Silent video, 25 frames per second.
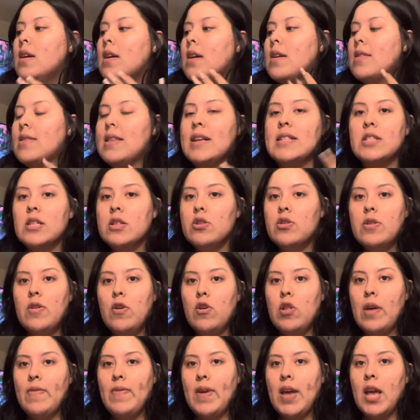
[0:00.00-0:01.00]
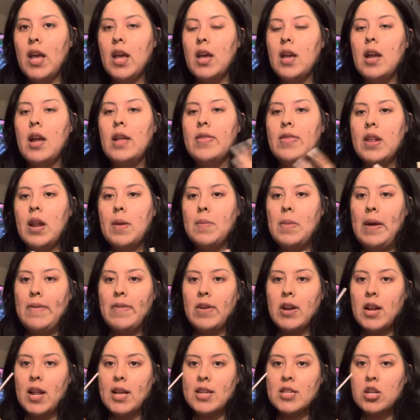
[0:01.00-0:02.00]
That's literally all I've ate. And then I'm
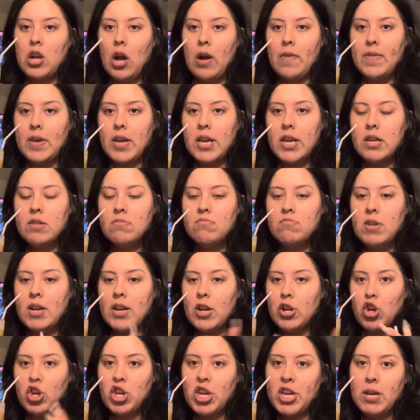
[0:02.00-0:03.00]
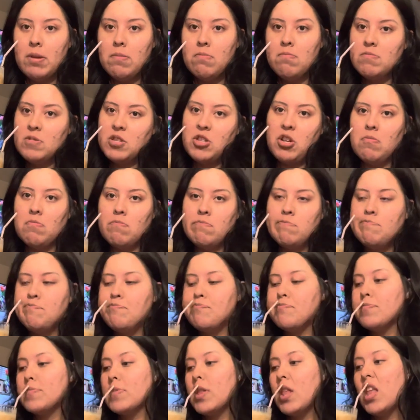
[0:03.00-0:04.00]
having a nice coffee and a cookie. So
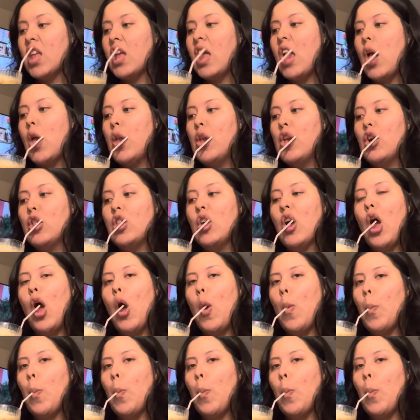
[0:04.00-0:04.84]
YOLO.